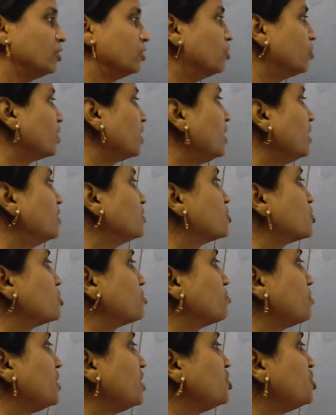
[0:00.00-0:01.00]
Okay, so
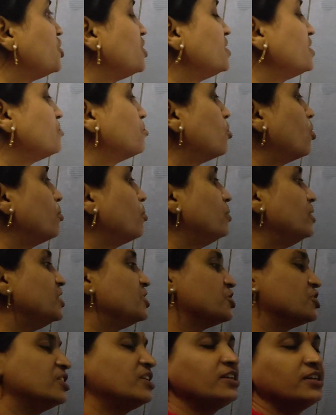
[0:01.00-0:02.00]
species,
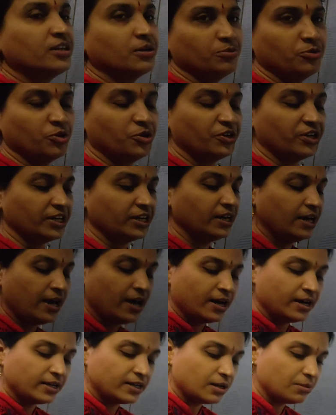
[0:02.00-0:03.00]
population, and community.
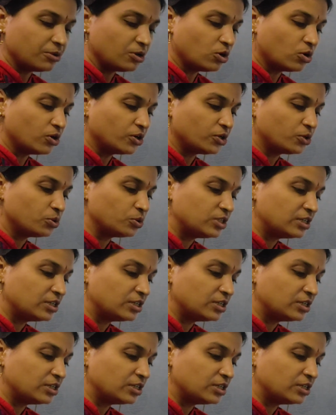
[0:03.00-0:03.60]
Coming on